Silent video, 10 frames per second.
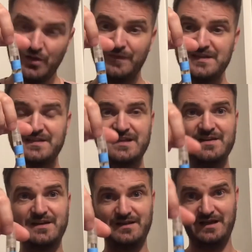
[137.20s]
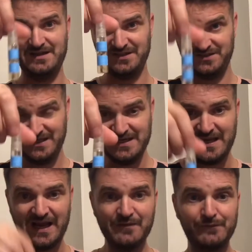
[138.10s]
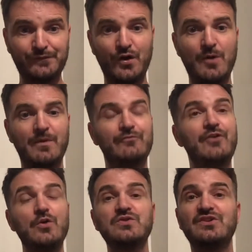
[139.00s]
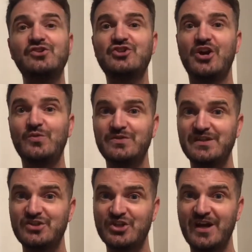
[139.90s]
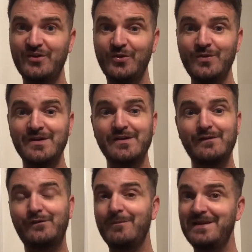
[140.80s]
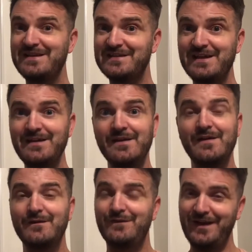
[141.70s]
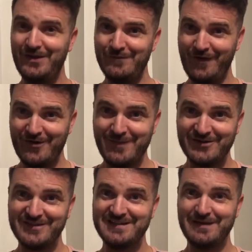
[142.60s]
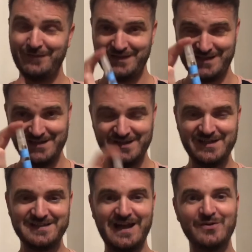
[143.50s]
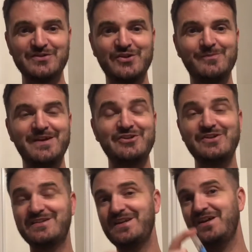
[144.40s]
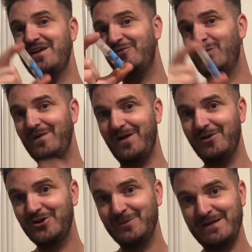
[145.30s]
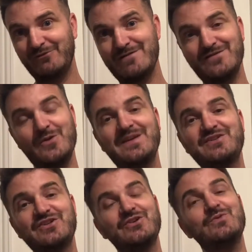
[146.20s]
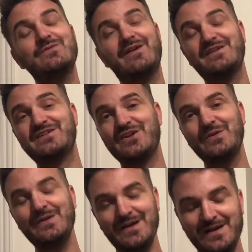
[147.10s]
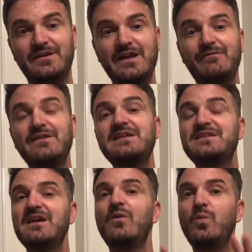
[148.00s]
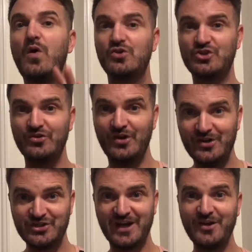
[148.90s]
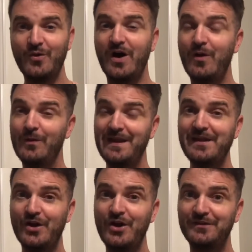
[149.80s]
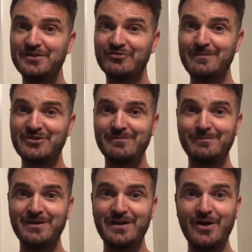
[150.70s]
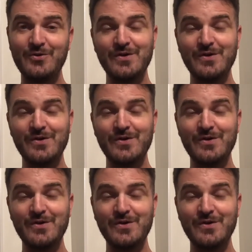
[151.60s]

this scent as a decant from Rose and Jones's channel, from Lizzie. Thank you very much, Lizzie, for sending this out to me. She sent another one that I'm going to be reviewing too very soon. Give Lizzie a watch on her channel. I'll link her description below.